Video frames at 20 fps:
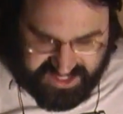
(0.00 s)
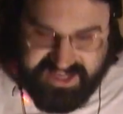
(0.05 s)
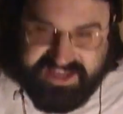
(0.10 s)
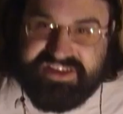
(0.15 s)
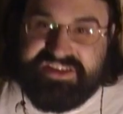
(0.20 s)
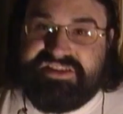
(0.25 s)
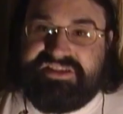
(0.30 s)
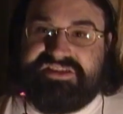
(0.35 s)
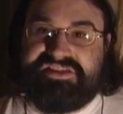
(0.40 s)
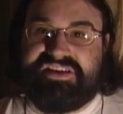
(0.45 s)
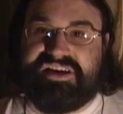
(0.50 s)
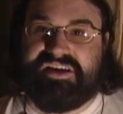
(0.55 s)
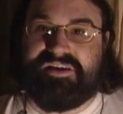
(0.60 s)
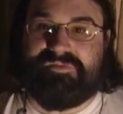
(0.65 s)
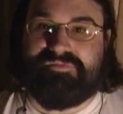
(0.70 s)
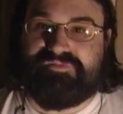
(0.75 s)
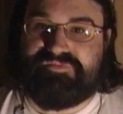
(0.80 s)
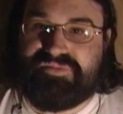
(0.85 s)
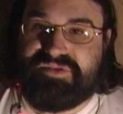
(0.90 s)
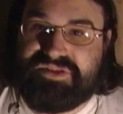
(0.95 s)

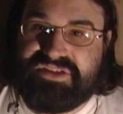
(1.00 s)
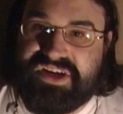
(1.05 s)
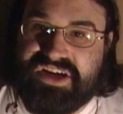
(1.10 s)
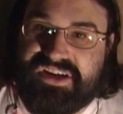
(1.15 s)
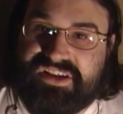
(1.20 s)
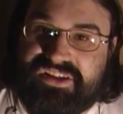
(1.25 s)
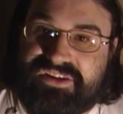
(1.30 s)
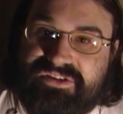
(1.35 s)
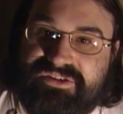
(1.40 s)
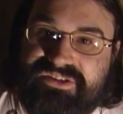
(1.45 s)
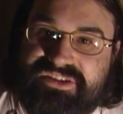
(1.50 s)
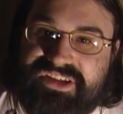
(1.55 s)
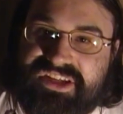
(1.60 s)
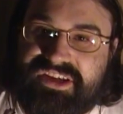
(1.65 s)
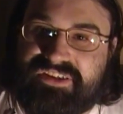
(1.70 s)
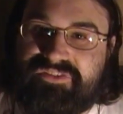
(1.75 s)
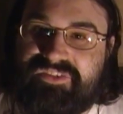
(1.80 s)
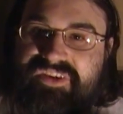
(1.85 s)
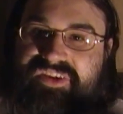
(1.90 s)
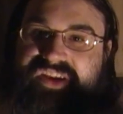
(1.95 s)
these particular
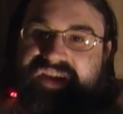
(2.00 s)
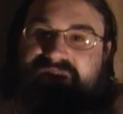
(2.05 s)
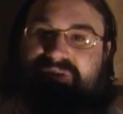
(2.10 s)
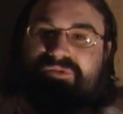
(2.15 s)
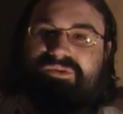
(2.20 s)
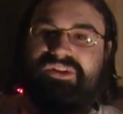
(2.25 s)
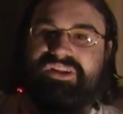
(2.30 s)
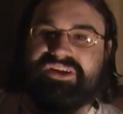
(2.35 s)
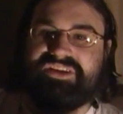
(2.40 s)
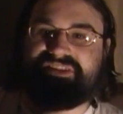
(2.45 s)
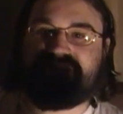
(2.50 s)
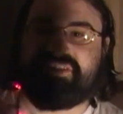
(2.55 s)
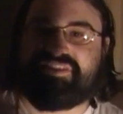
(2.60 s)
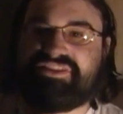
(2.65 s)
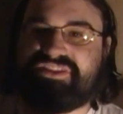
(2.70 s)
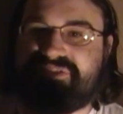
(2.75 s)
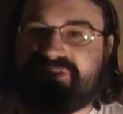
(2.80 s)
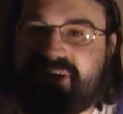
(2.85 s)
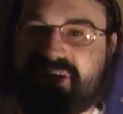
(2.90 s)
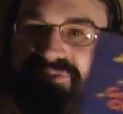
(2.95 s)
DVD
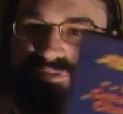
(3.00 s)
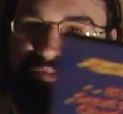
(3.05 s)
releases